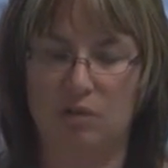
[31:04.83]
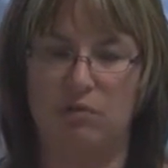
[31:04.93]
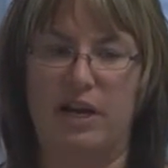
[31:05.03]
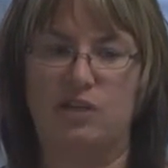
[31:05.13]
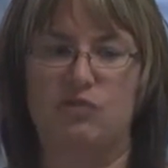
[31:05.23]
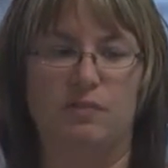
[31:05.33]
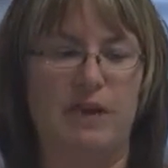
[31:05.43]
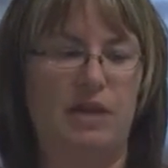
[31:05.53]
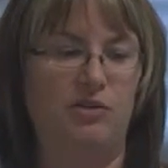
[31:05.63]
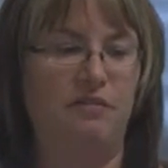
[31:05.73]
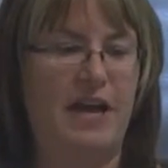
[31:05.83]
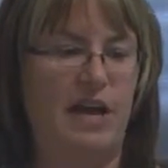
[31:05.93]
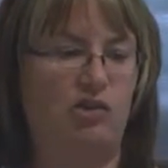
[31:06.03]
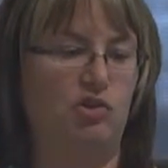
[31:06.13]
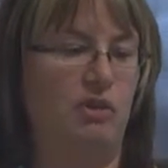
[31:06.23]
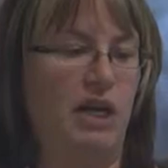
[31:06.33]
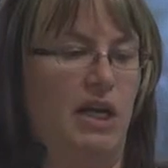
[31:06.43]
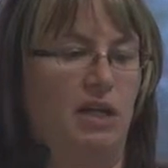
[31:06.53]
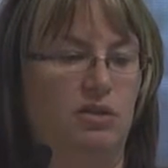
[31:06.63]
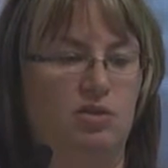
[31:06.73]
range from
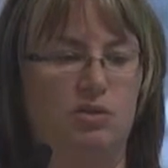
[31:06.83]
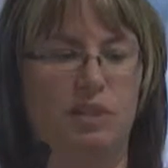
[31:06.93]
manufacturing to